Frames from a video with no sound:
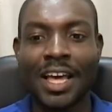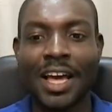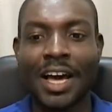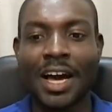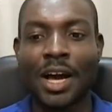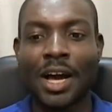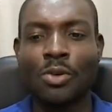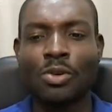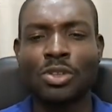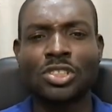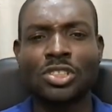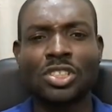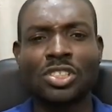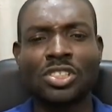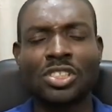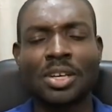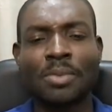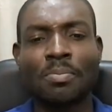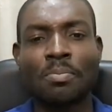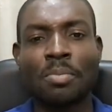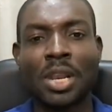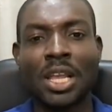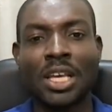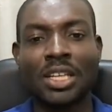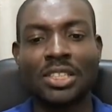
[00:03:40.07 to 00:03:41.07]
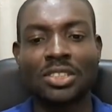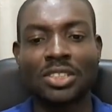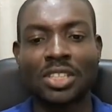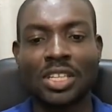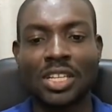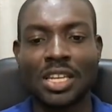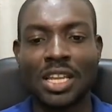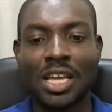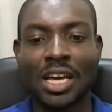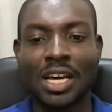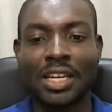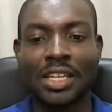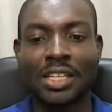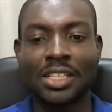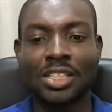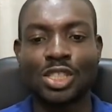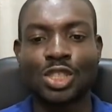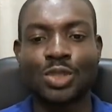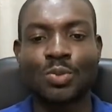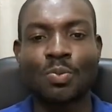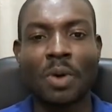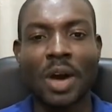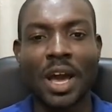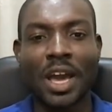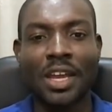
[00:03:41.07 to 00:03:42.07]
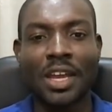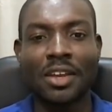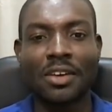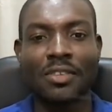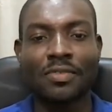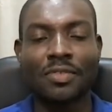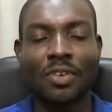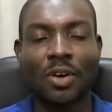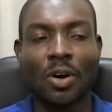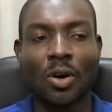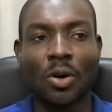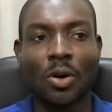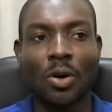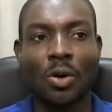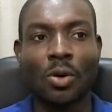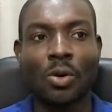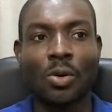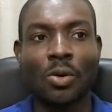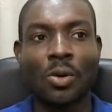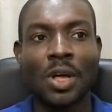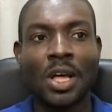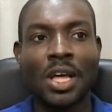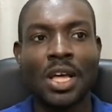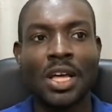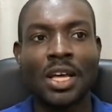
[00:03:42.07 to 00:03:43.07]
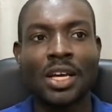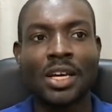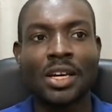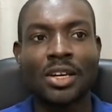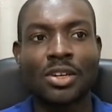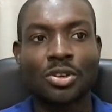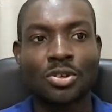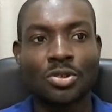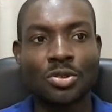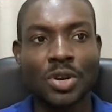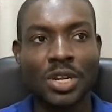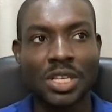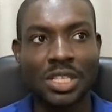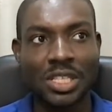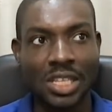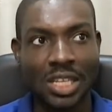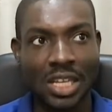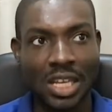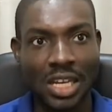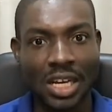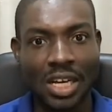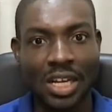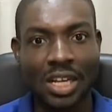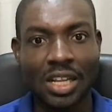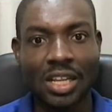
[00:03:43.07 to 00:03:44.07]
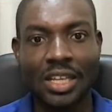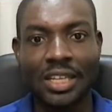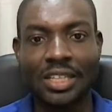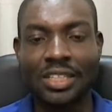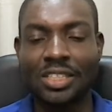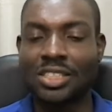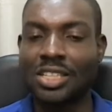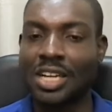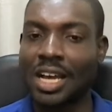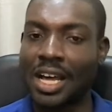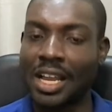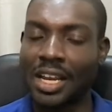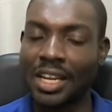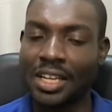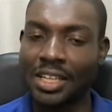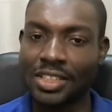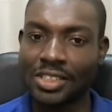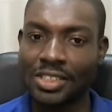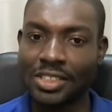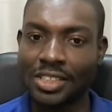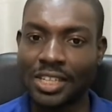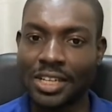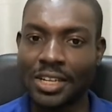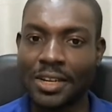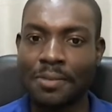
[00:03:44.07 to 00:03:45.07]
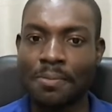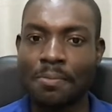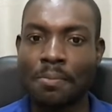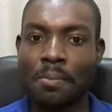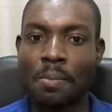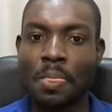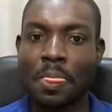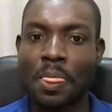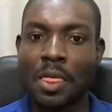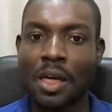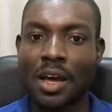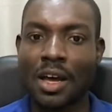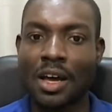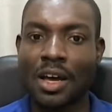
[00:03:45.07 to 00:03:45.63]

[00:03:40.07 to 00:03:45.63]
It was just a blessing that, in spite of how critical and challenging